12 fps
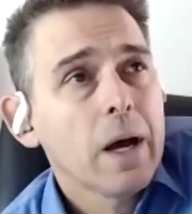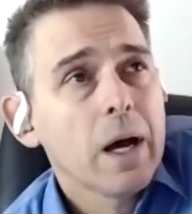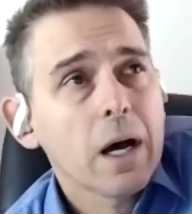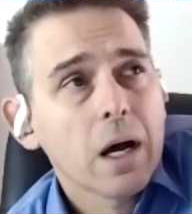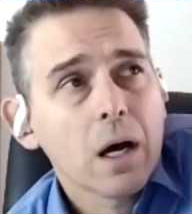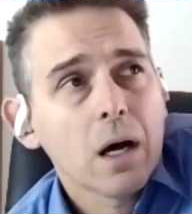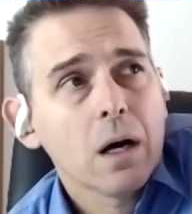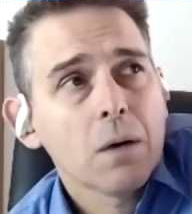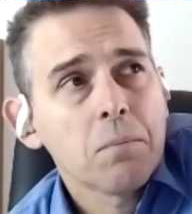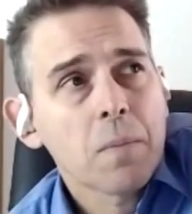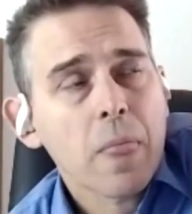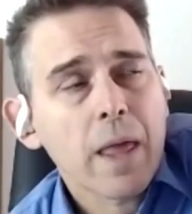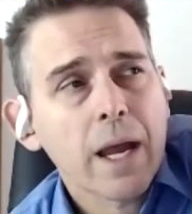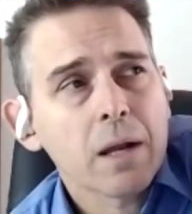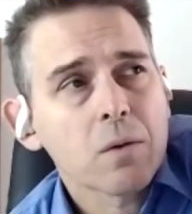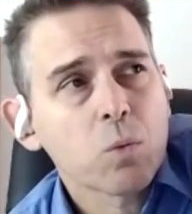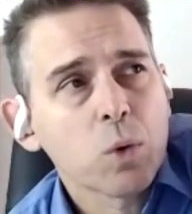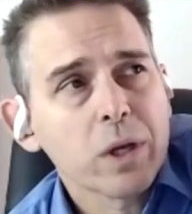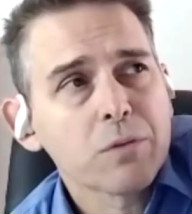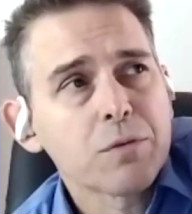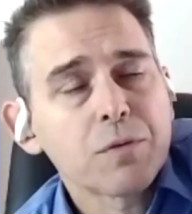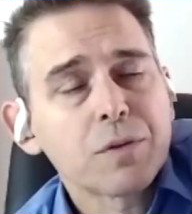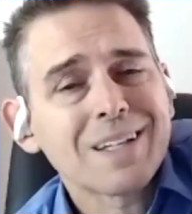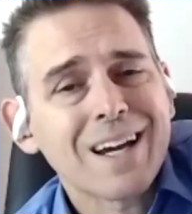um, and
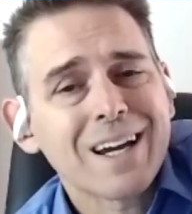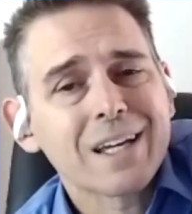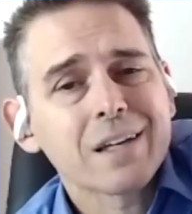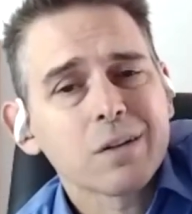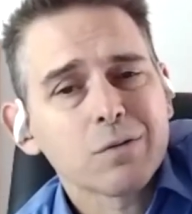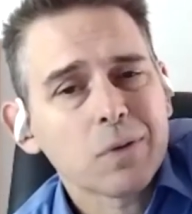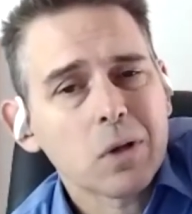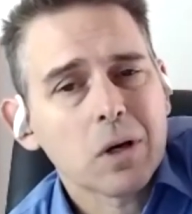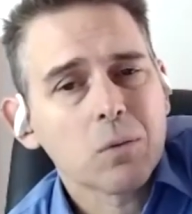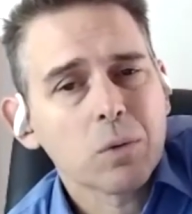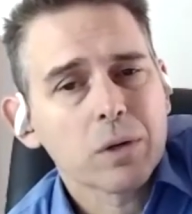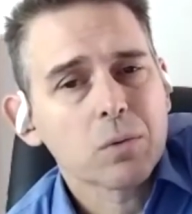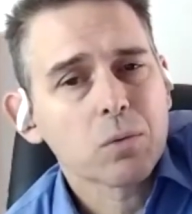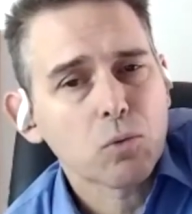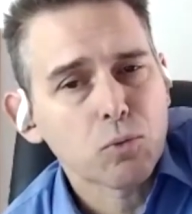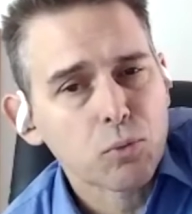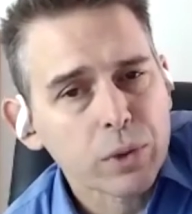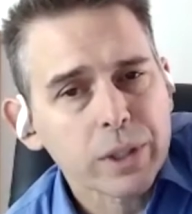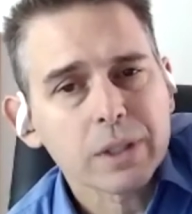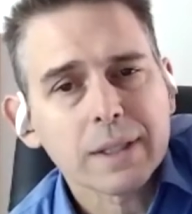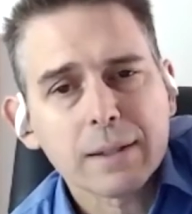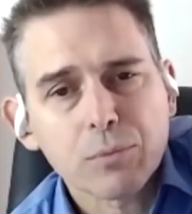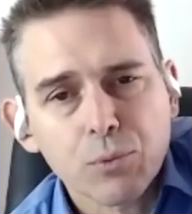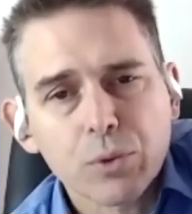we've taken the flywheel
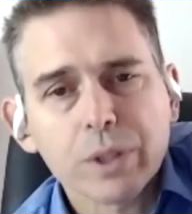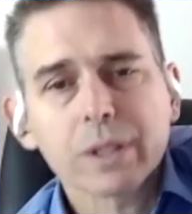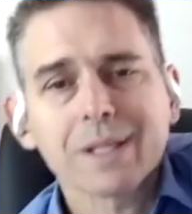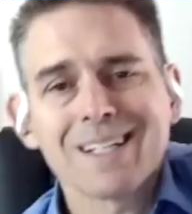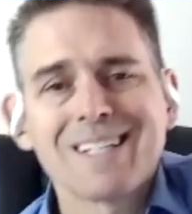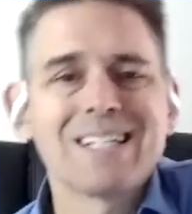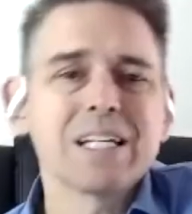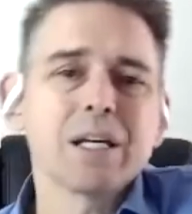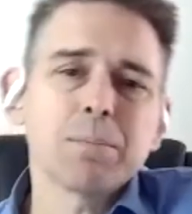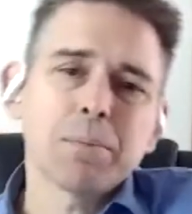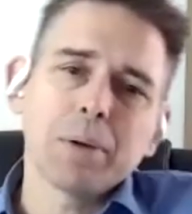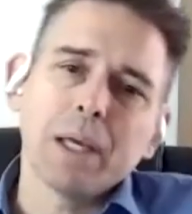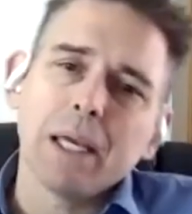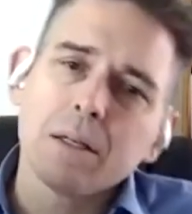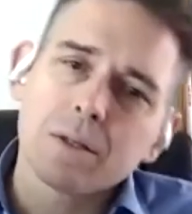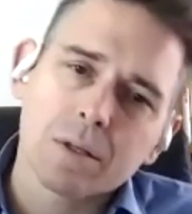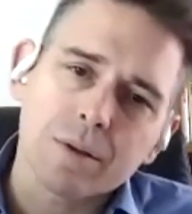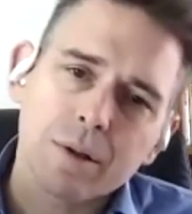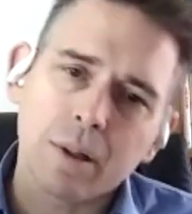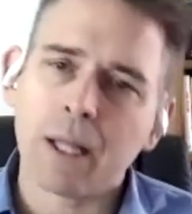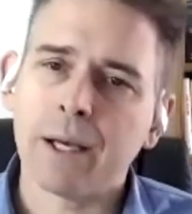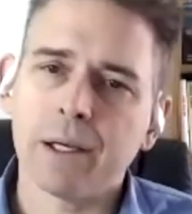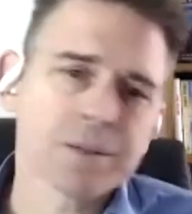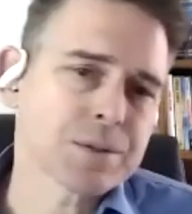really, really deep into the
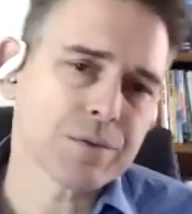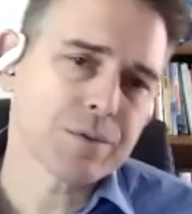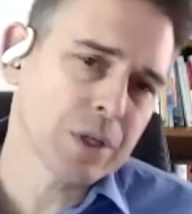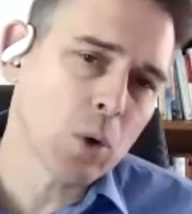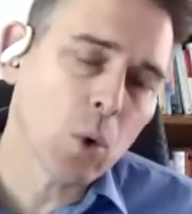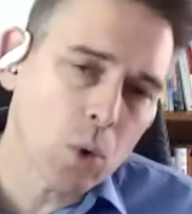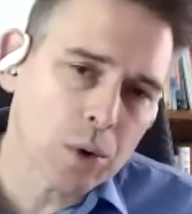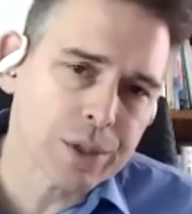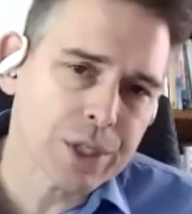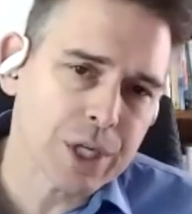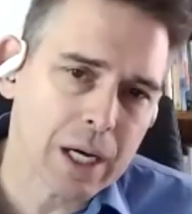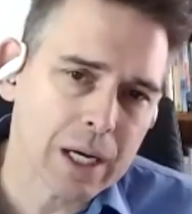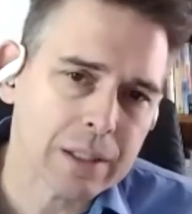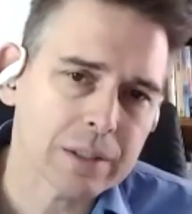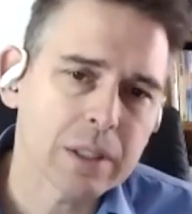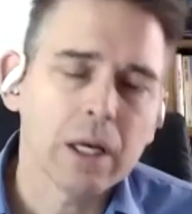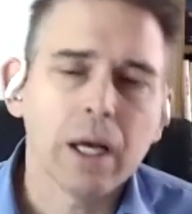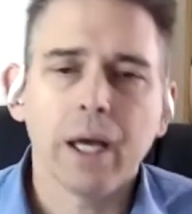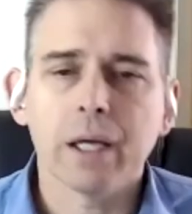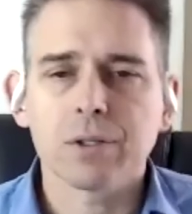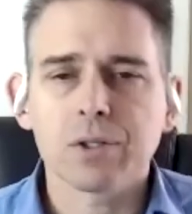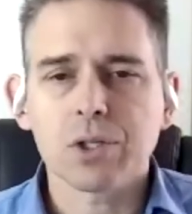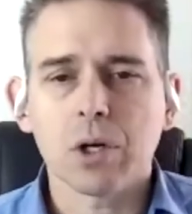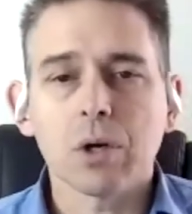layers of the org chart and
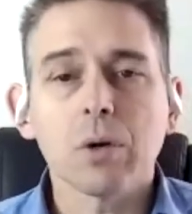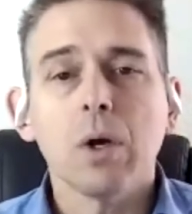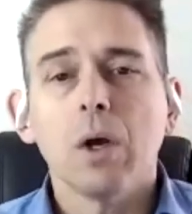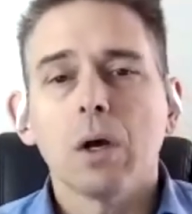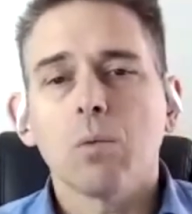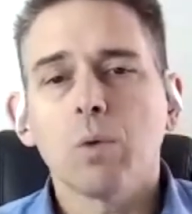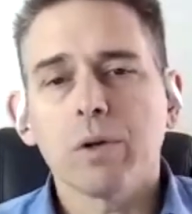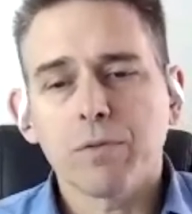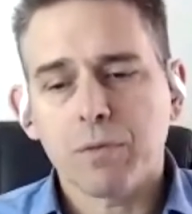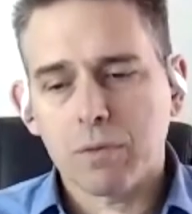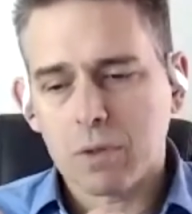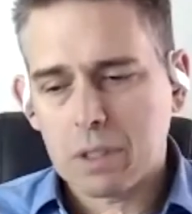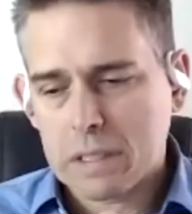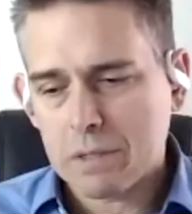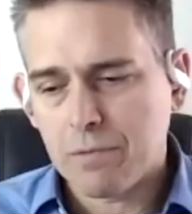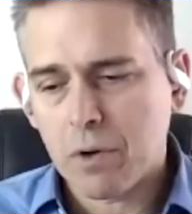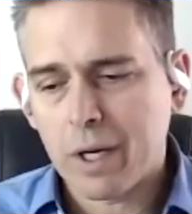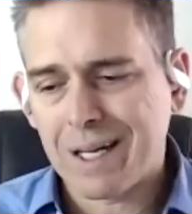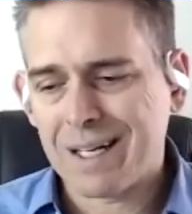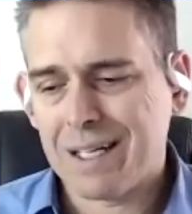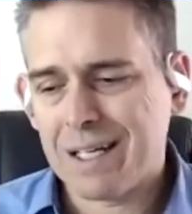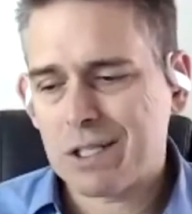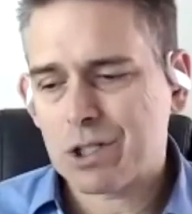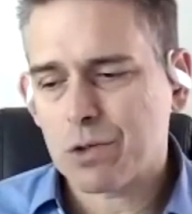so we've divided
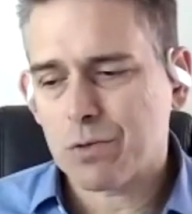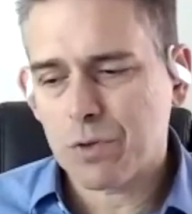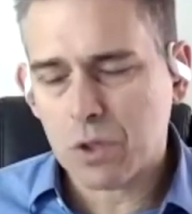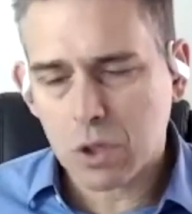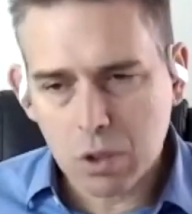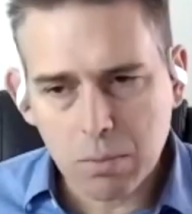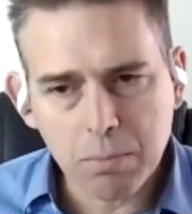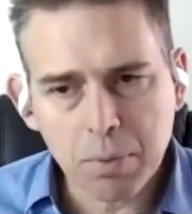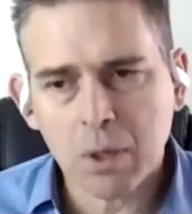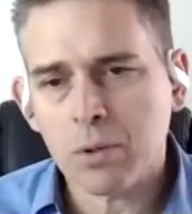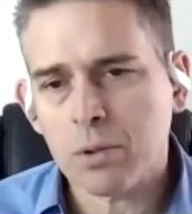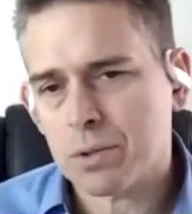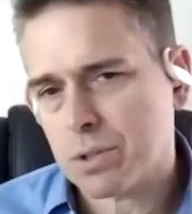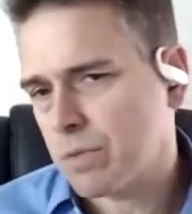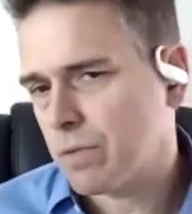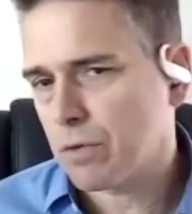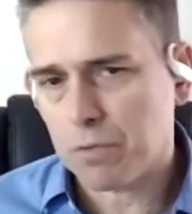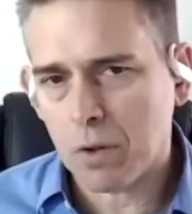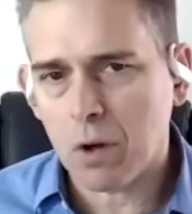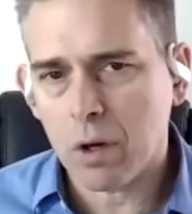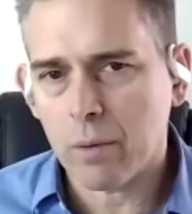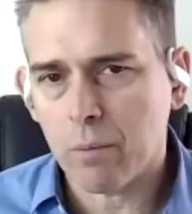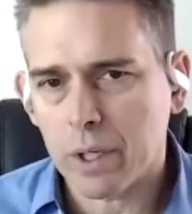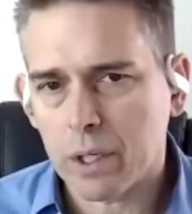each of the components of the
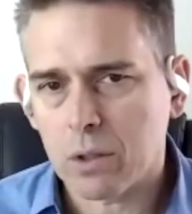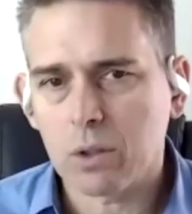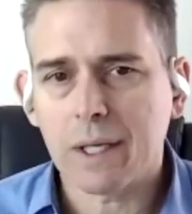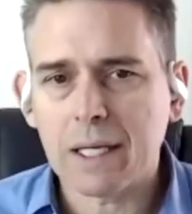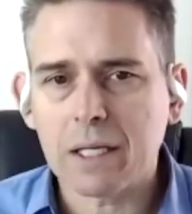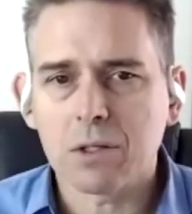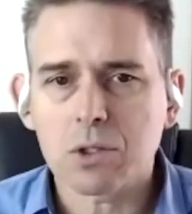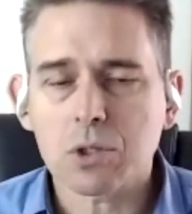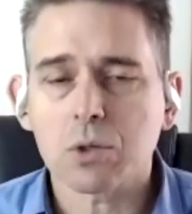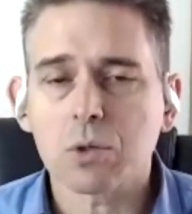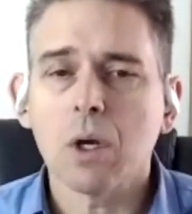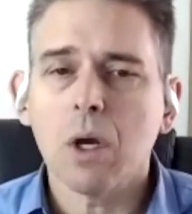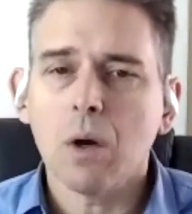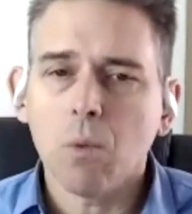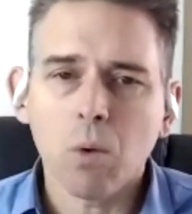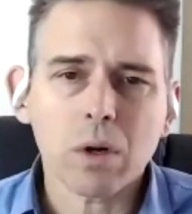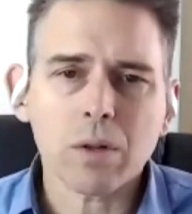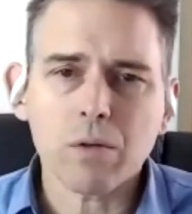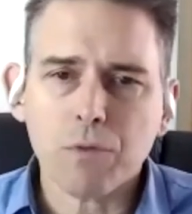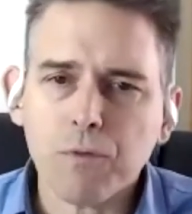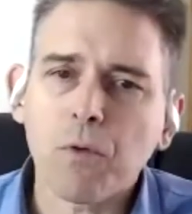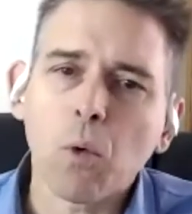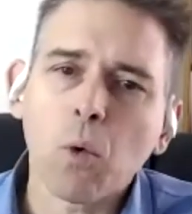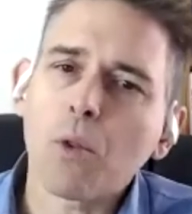flywheel into what are the
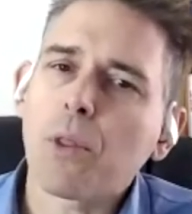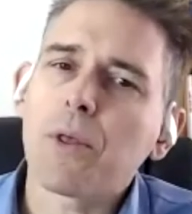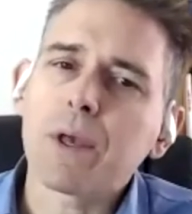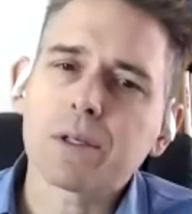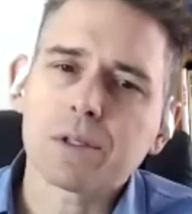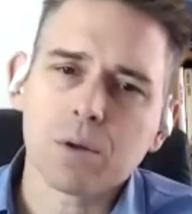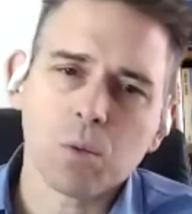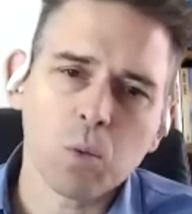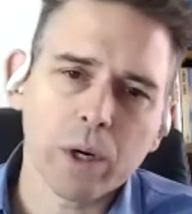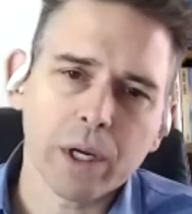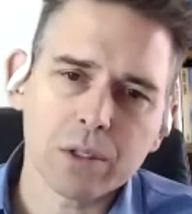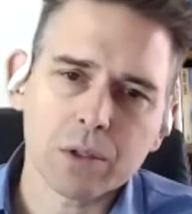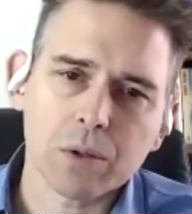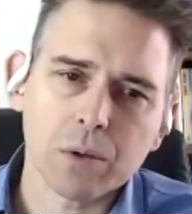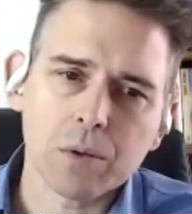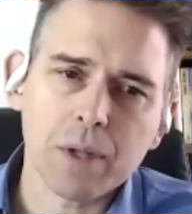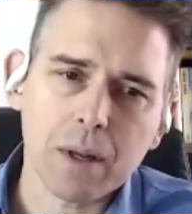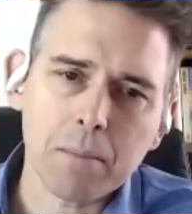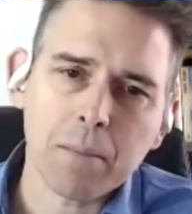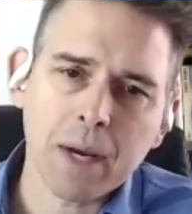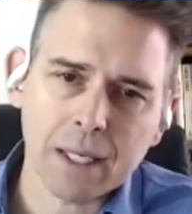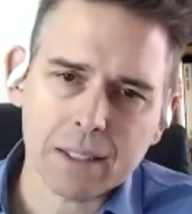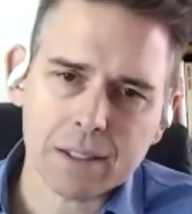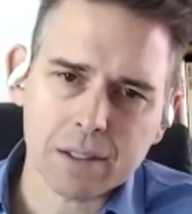four things that we do that
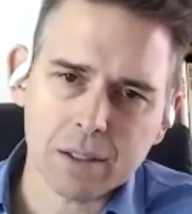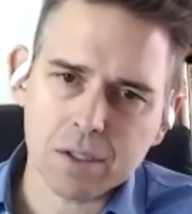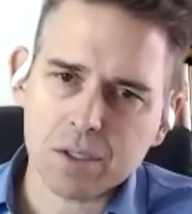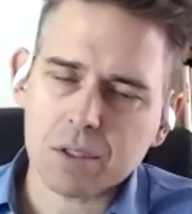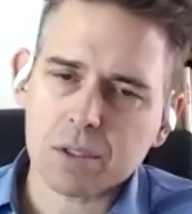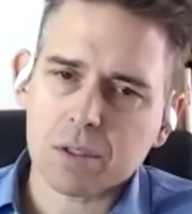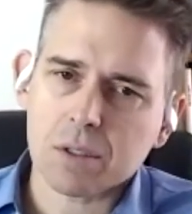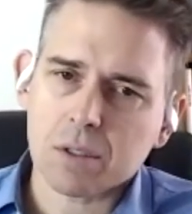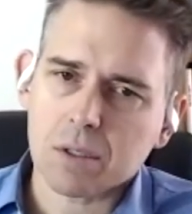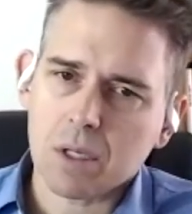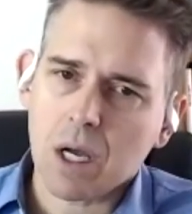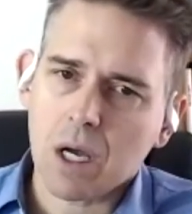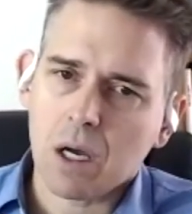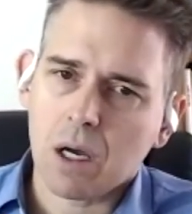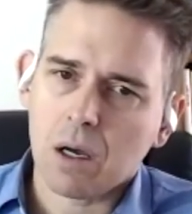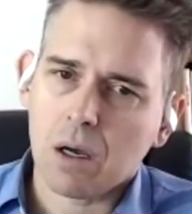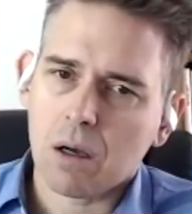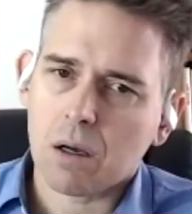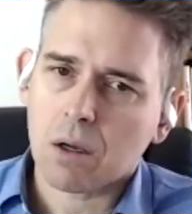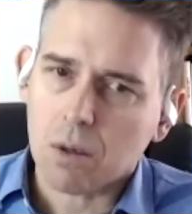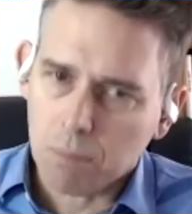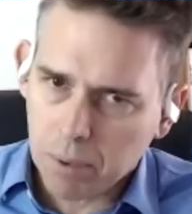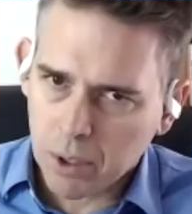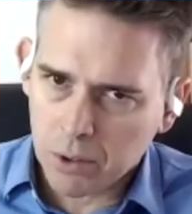makes this uh,
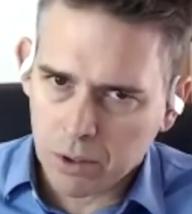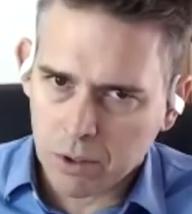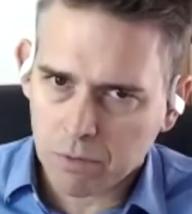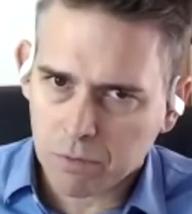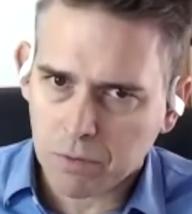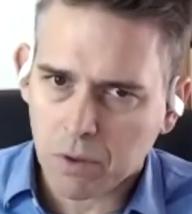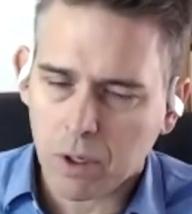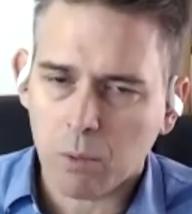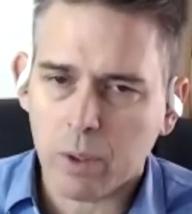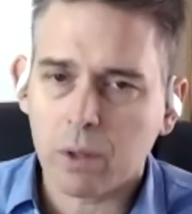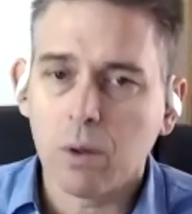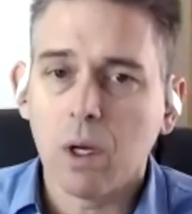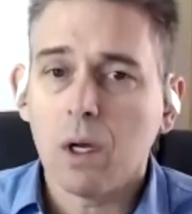component of the flywheel